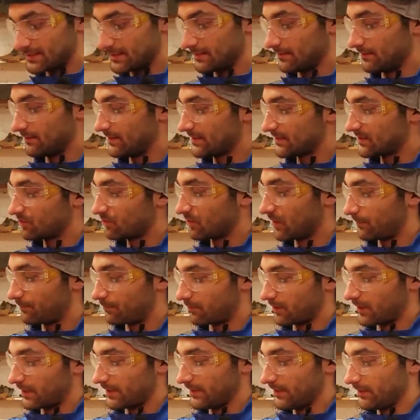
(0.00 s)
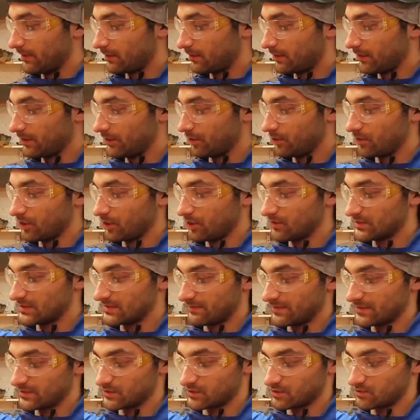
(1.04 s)
th this gripper on here, you could use
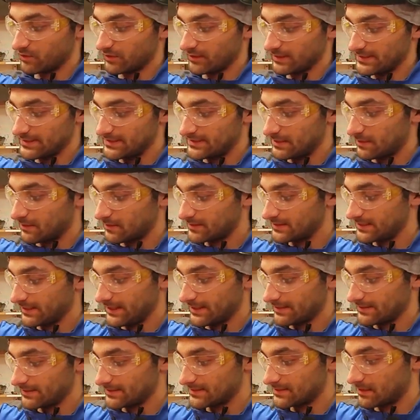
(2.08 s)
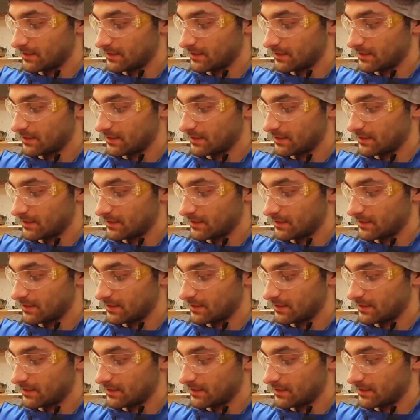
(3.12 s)
it. This is really stuck to get this